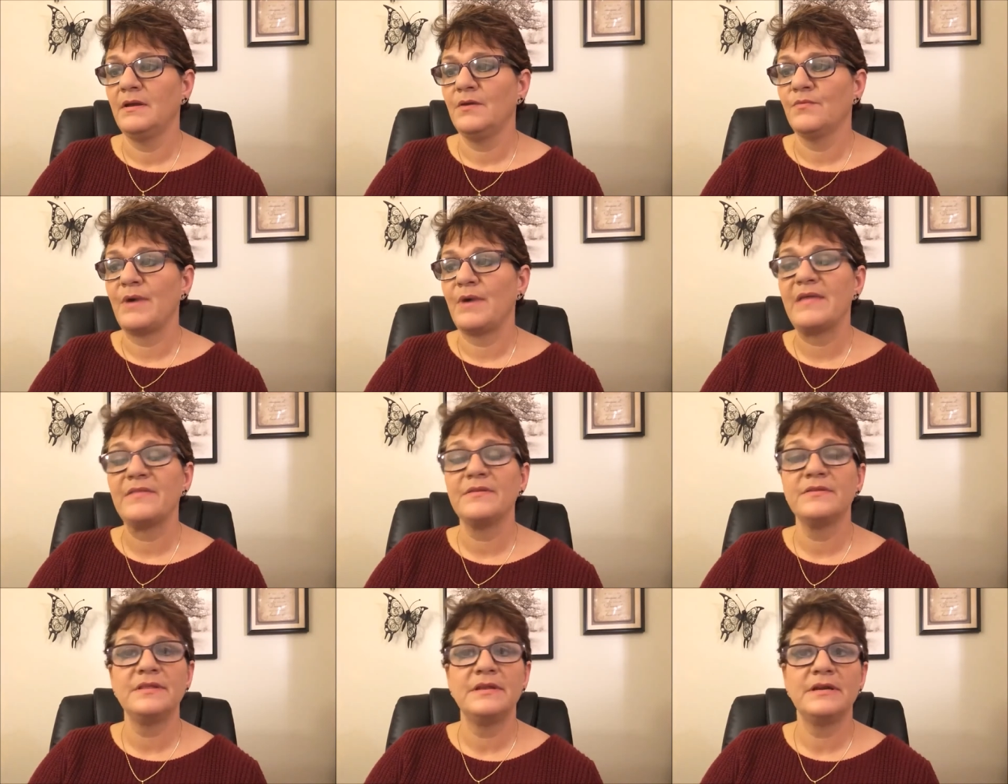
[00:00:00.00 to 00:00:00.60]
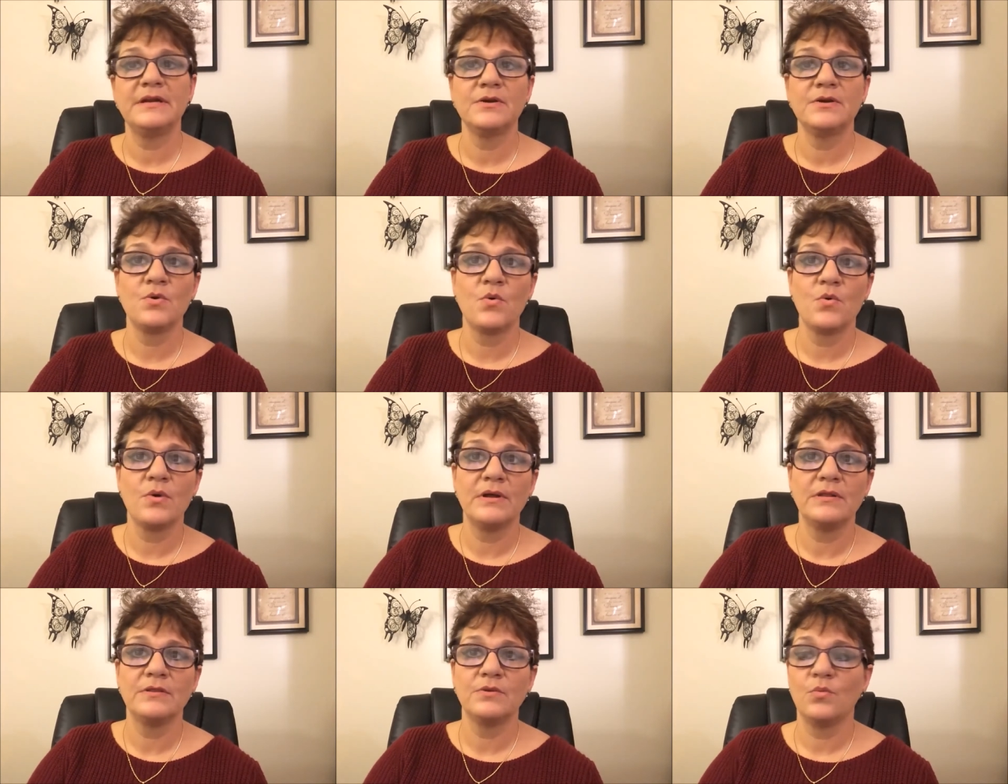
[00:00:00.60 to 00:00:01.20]
rather than
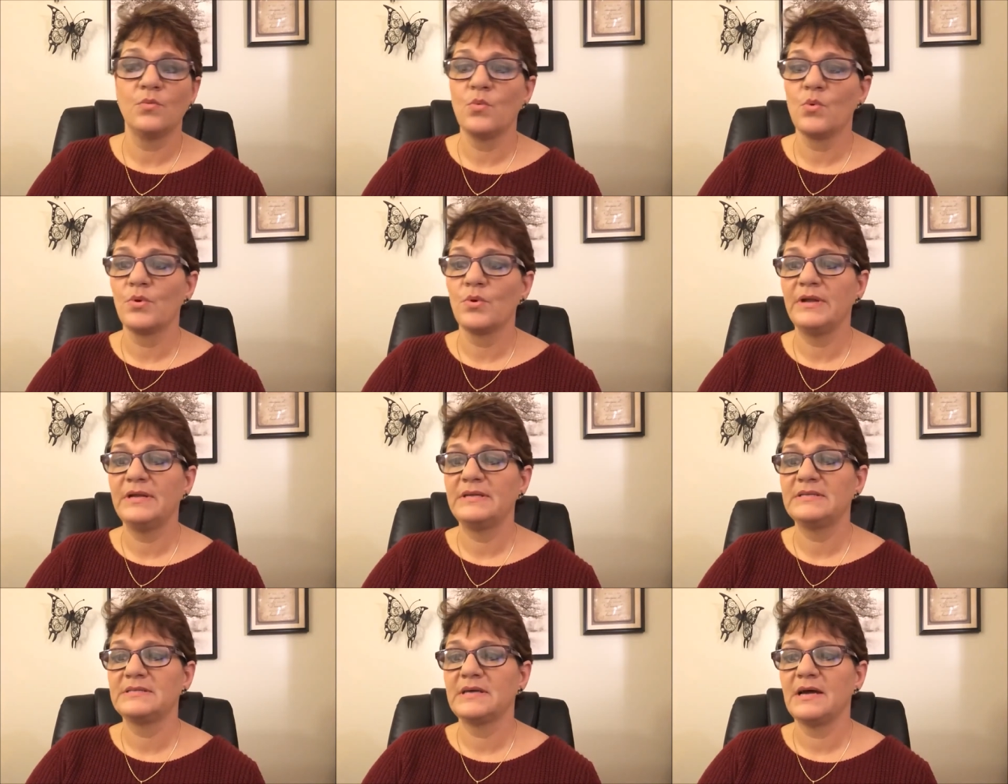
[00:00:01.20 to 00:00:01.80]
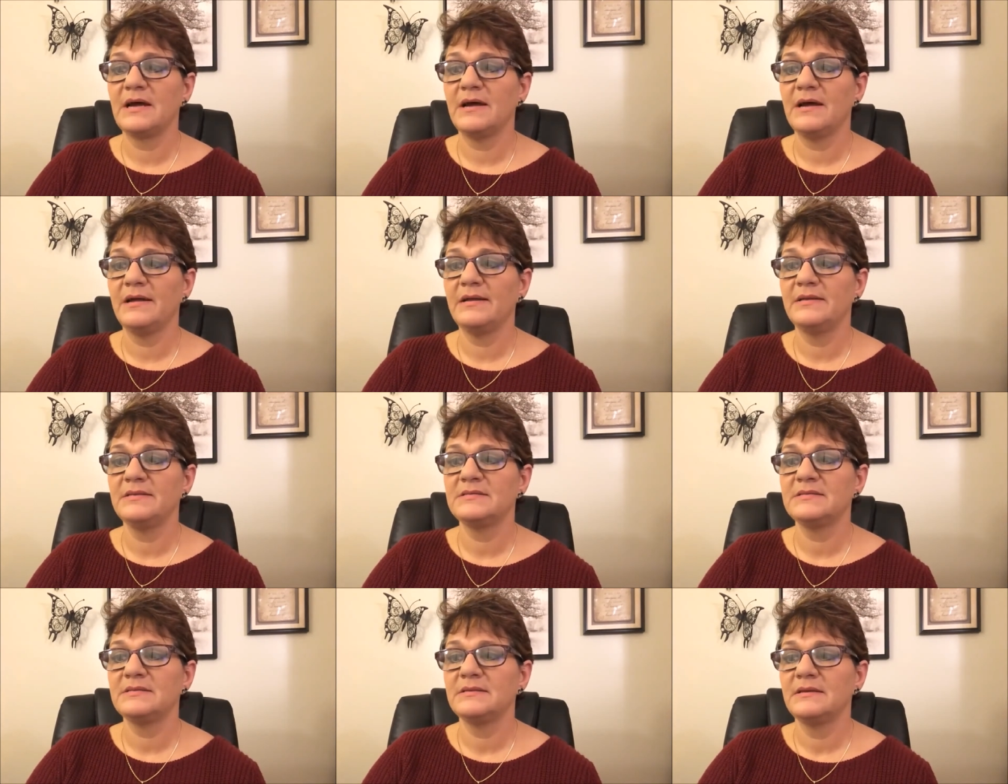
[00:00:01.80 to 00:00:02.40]
ignoring the warning
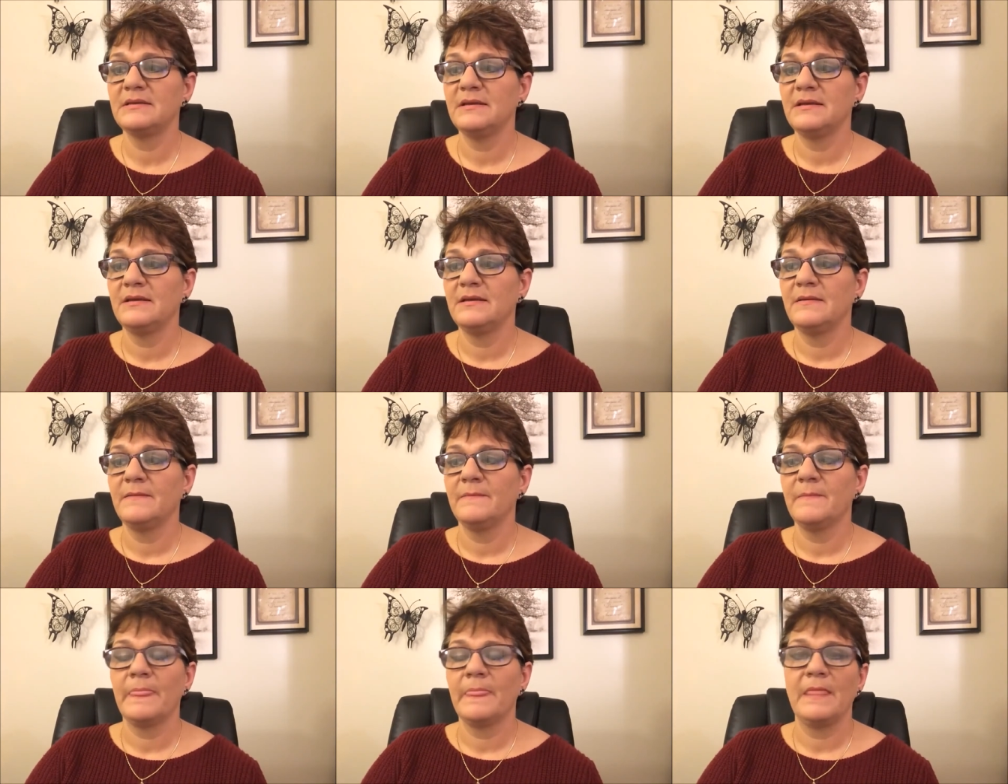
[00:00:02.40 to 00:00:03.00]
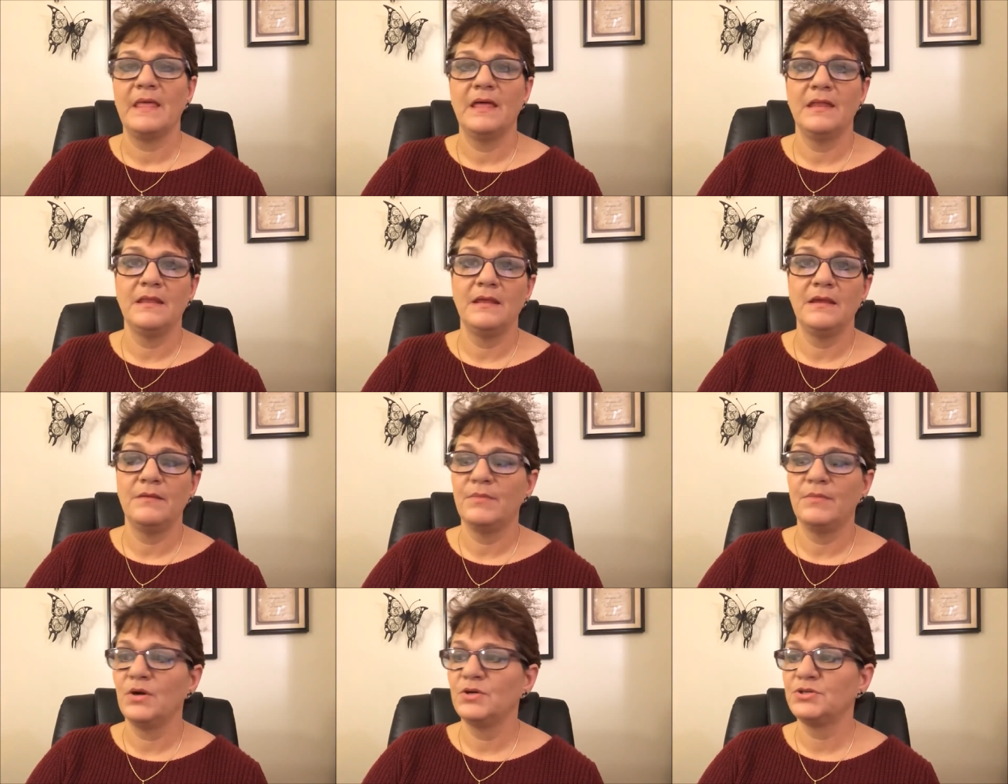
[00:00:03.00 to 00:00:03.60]
signs and
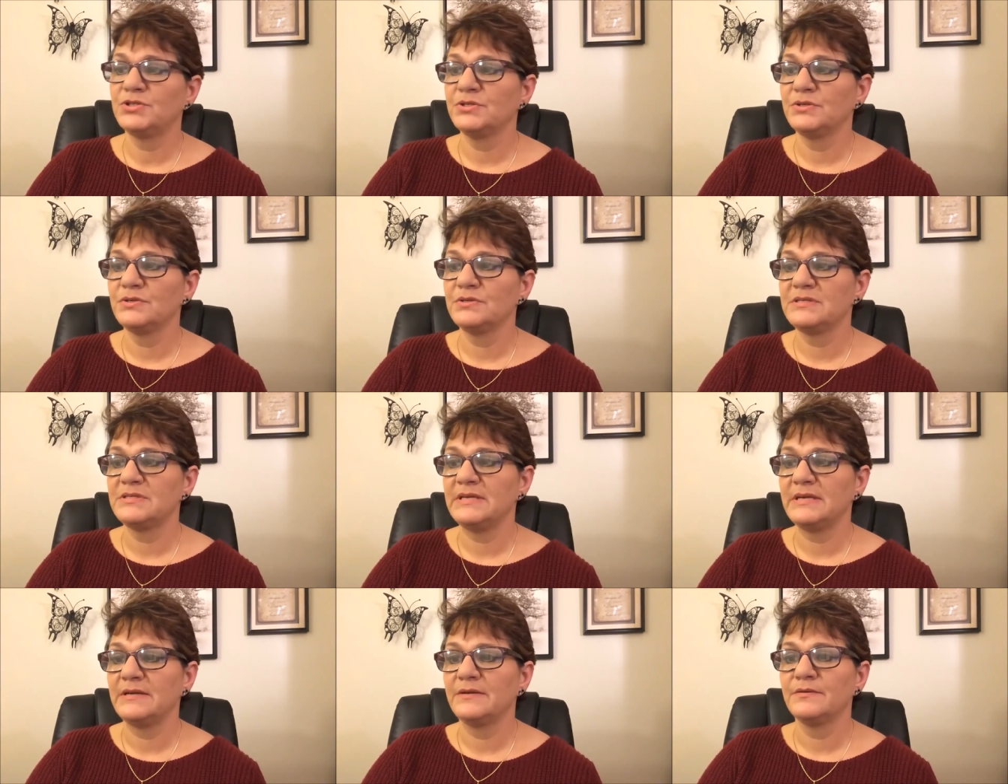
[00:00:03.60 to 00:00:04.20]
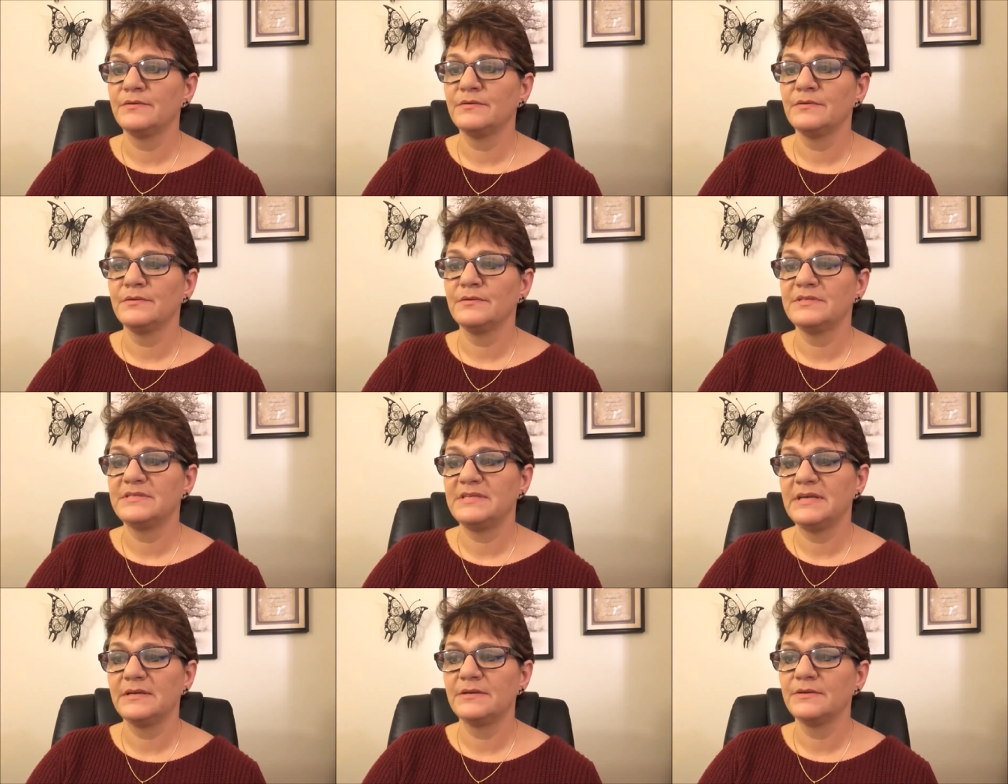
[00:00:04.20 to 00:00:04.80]
the emotional
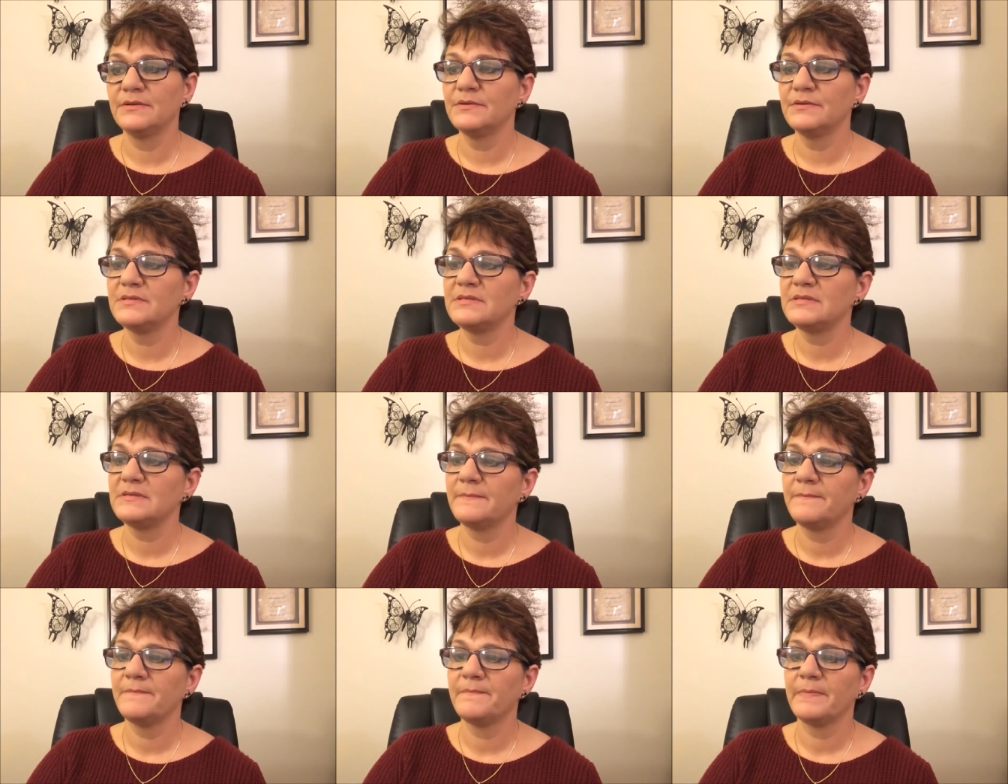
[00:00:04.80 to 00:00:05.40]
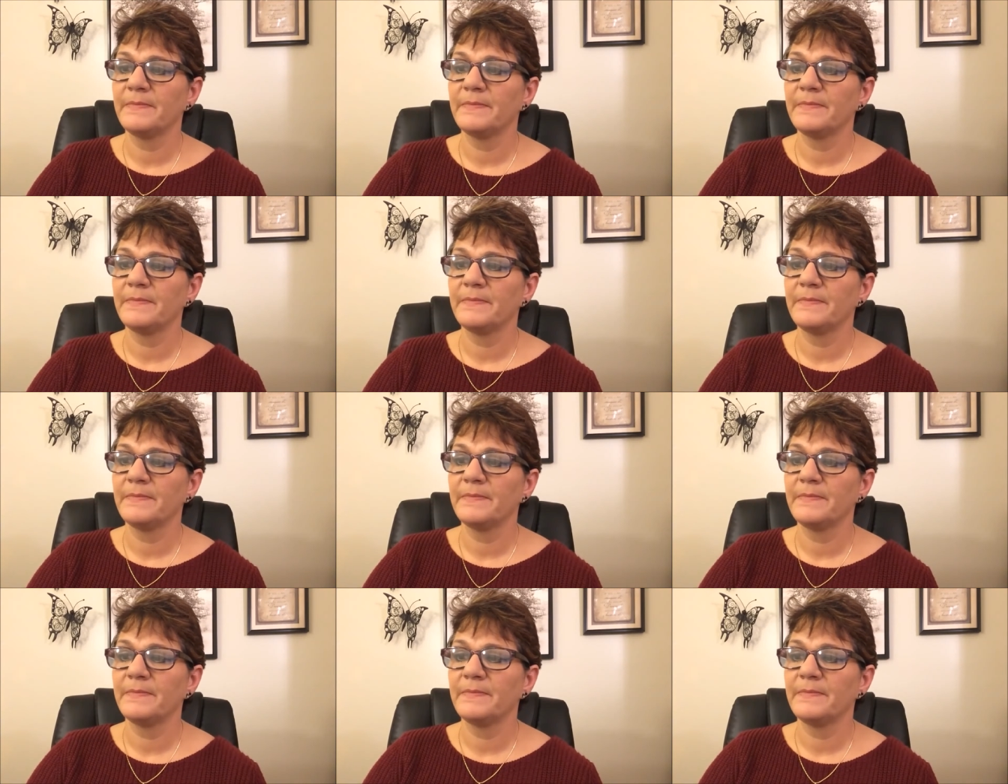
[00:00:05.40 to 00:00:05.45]
signals.